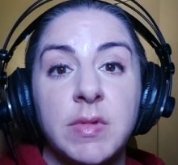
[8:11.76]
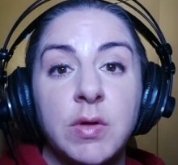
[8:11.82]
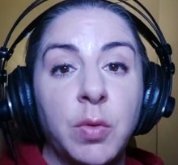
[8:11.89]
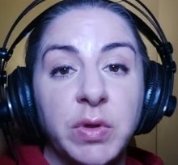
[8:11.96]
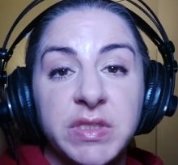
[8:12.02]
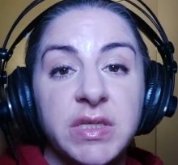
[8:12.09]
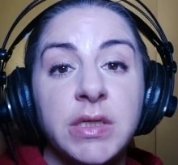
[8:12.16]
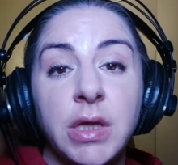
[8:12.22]

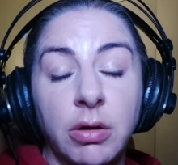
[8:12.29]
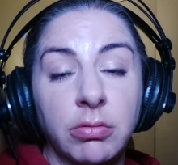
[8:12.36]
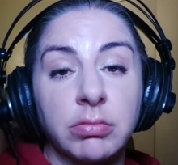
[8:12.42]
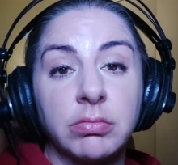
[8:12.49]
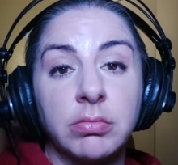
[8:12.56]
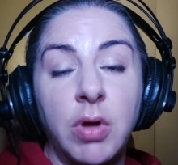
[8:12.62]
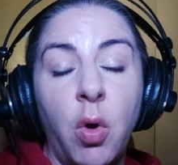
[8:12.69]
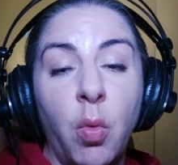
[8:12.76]
What's the deal?
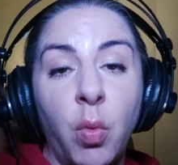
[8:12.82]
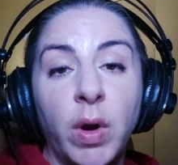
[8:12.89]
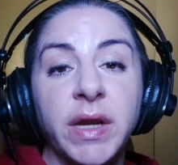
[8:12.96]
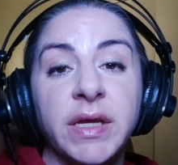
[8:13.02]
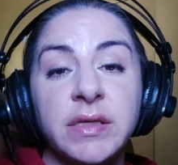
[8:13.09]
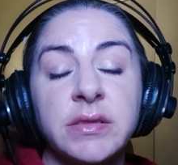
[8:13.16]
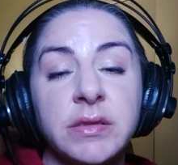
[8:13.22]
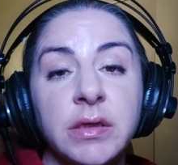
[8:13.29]
What
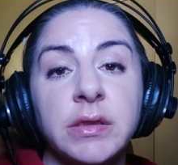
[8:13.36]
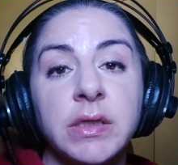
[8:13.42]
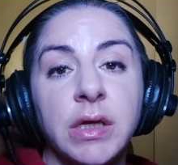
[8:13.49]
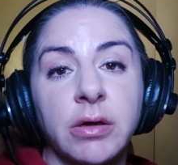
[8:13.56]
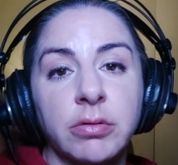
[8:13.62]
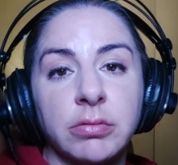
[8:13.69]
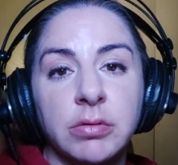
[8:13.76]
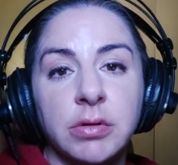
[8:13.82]
is the
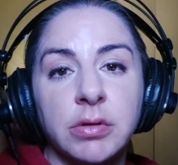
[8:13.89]
deal?